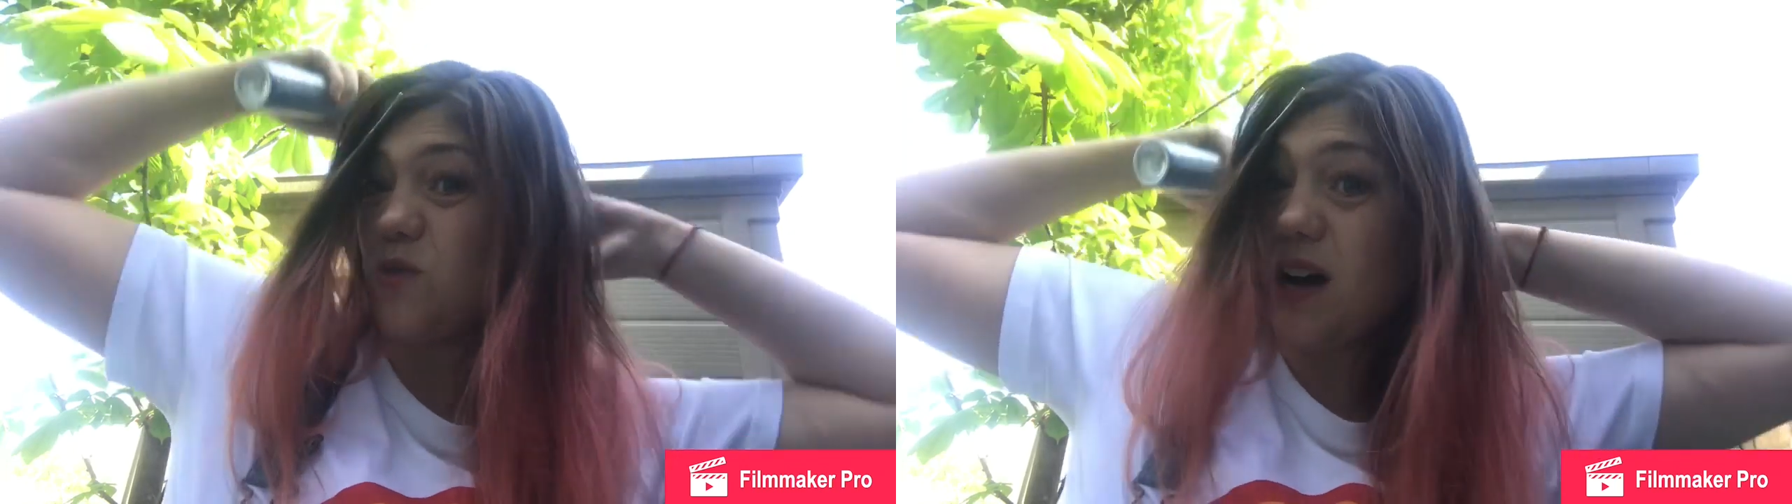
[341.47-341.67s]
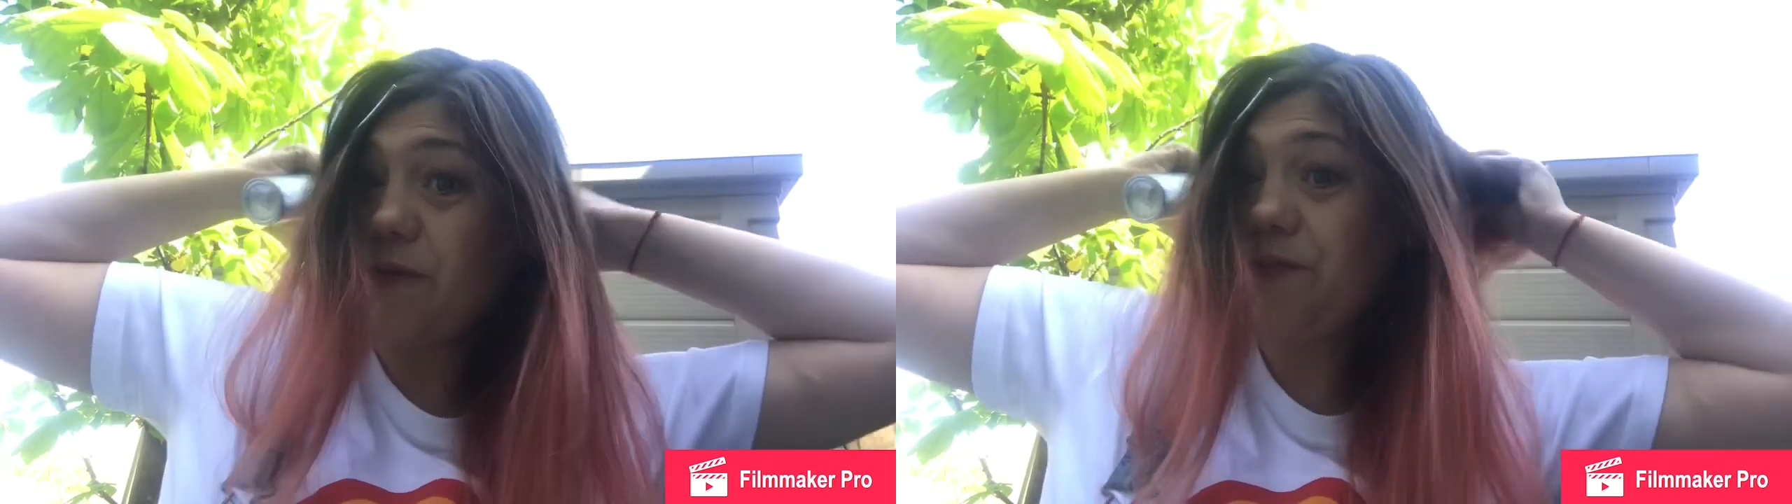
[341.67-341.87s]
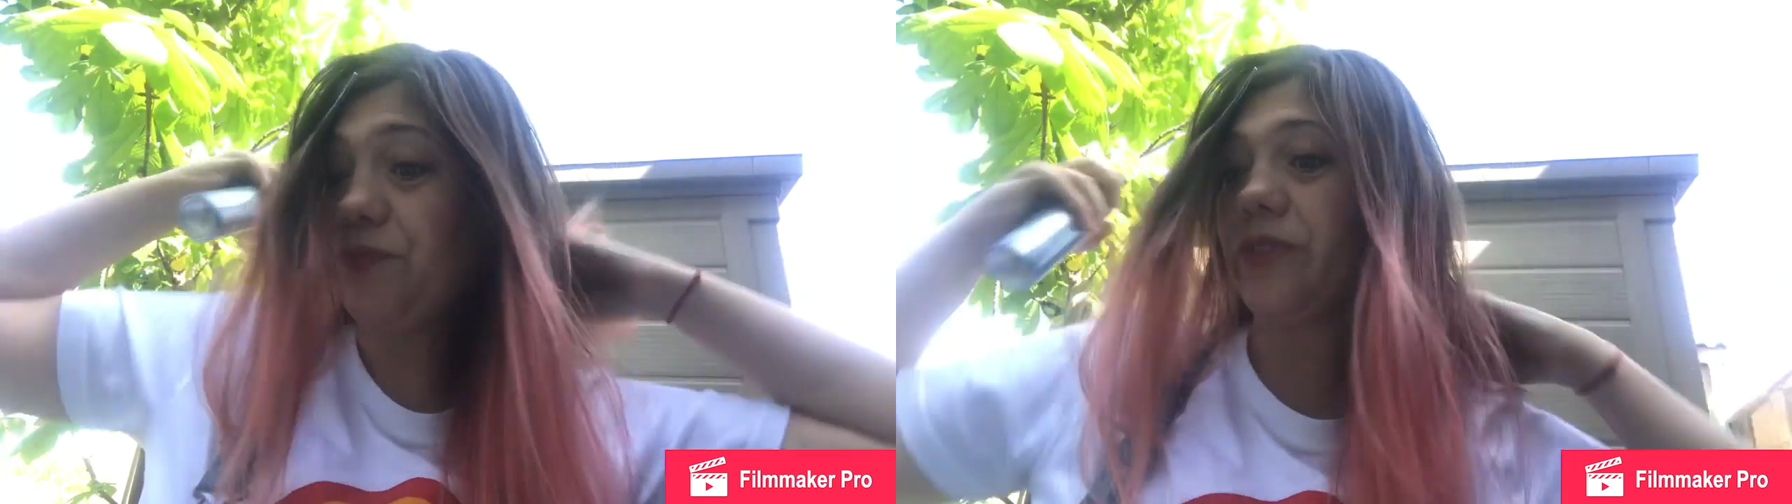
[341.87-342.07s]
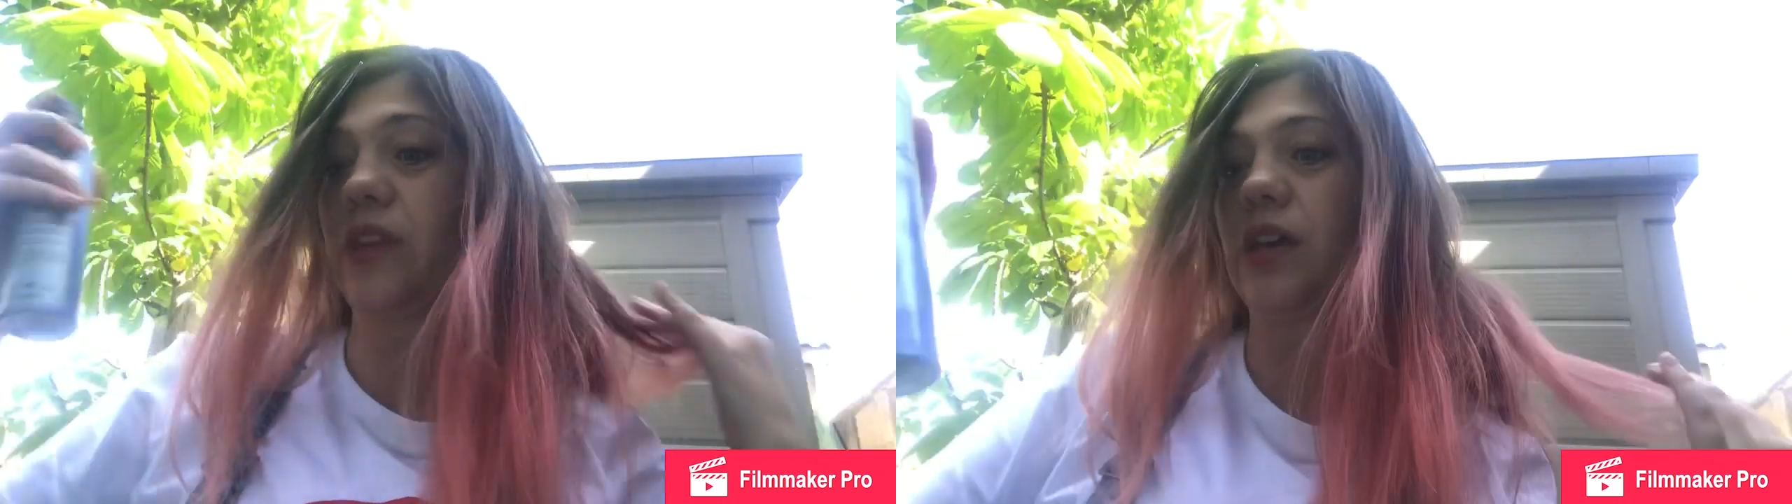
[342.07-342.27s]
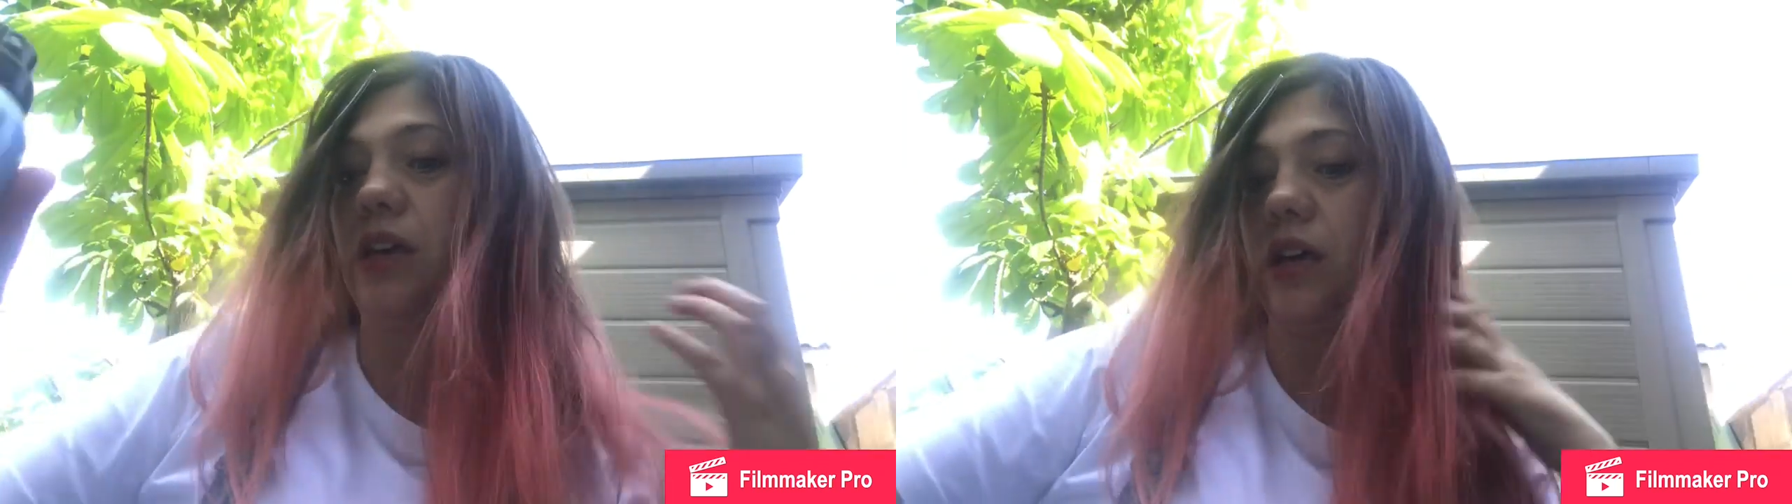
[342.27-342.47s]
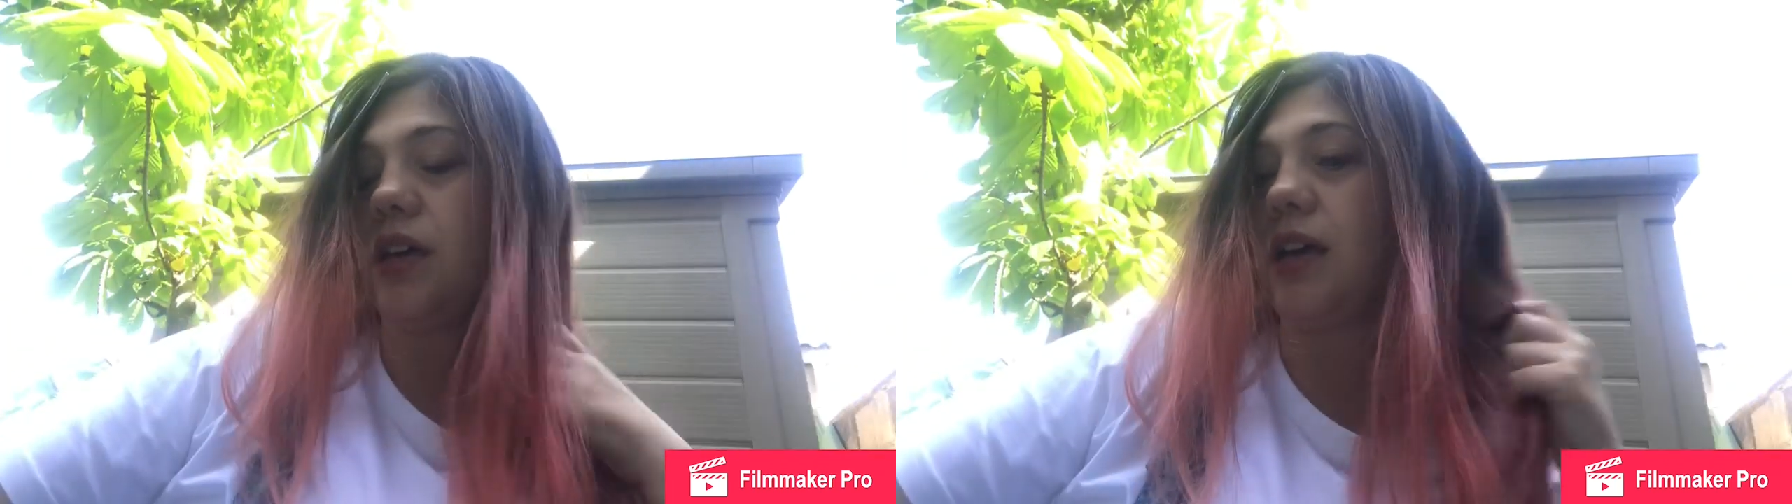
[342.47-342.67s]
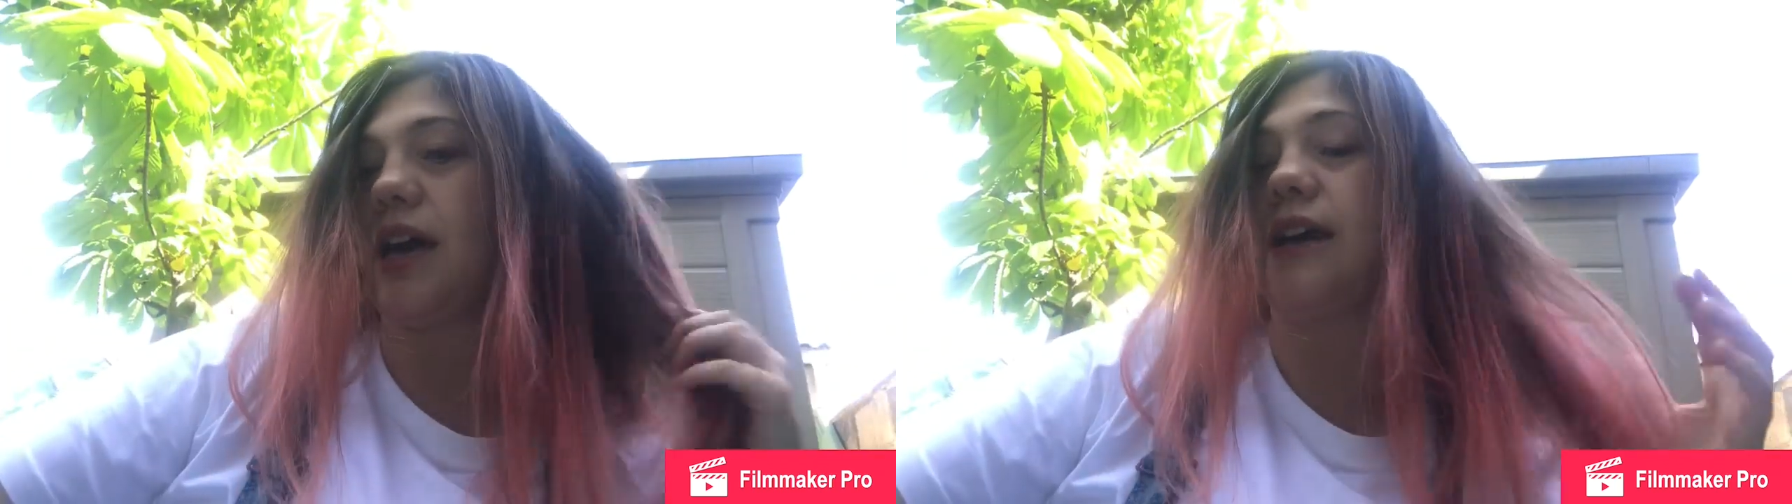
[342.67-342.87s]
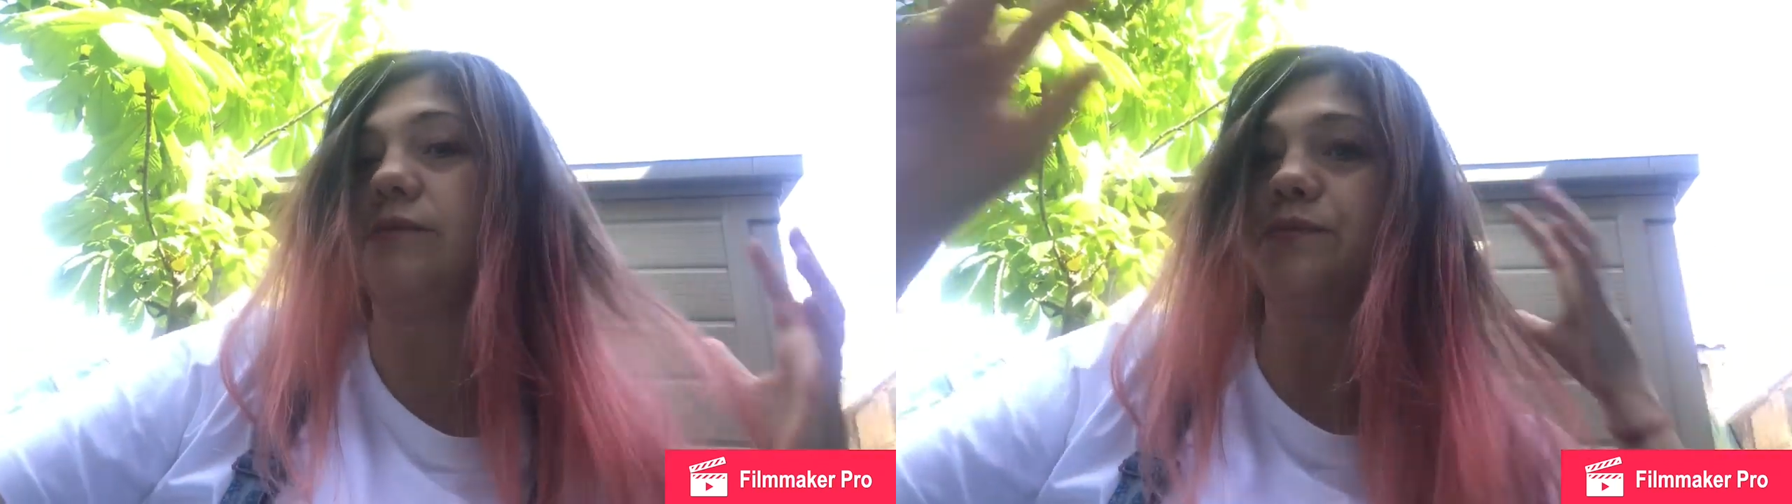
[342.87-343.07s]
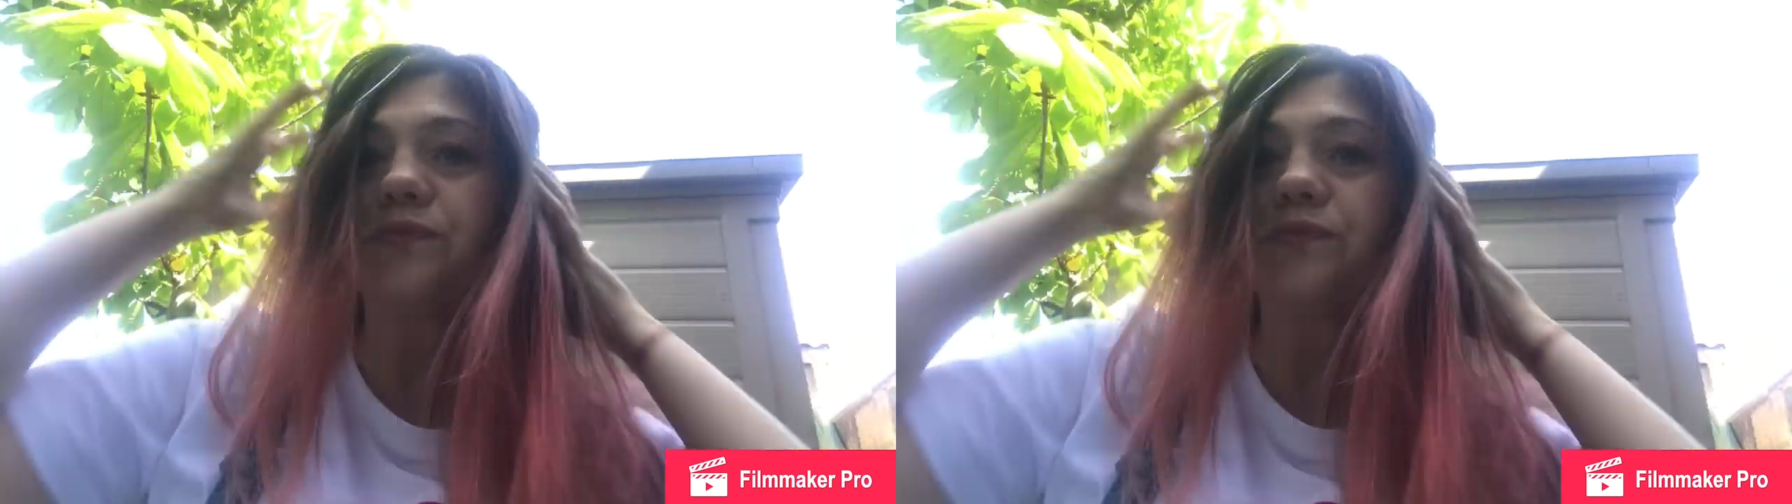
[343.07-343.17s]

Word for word: well. Okay,